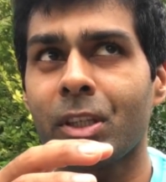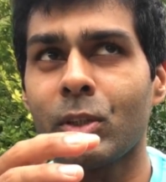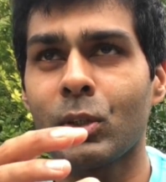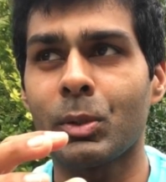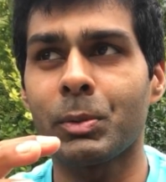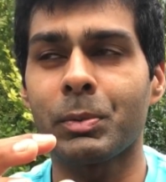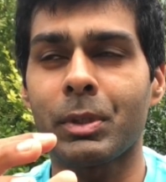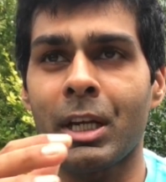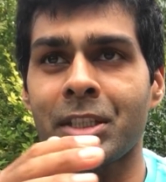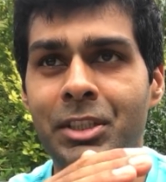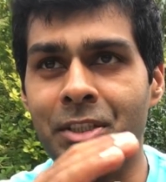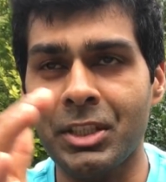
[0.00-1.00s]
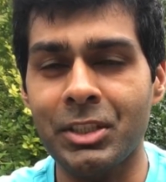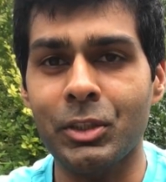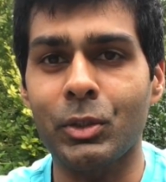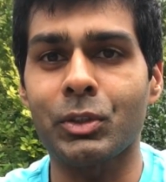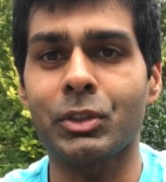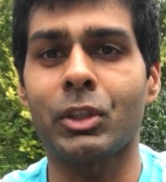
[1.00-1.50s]
you know, as the
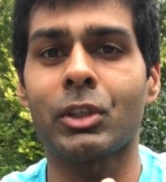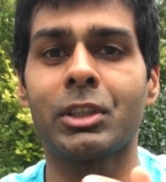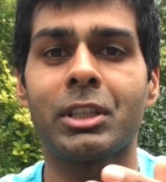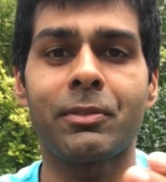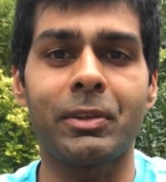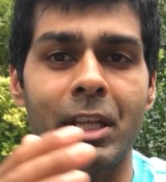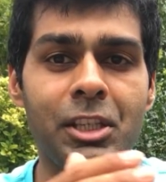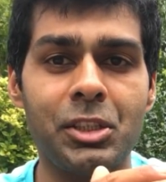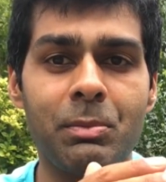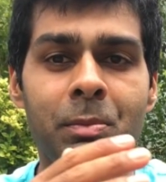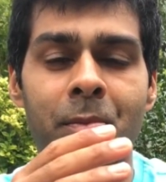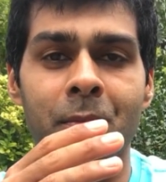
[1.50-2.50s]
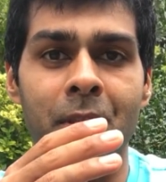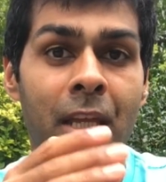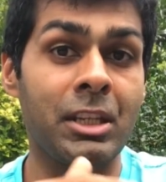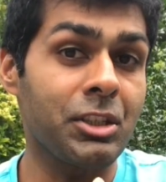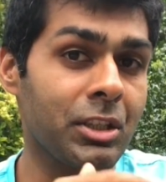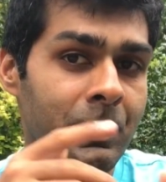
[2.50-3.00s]
season goes on, different
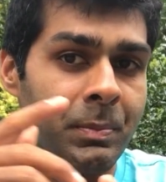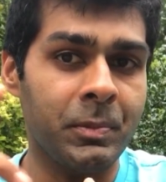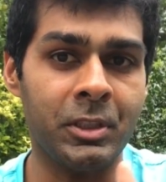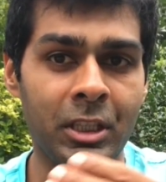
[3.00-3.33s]
engine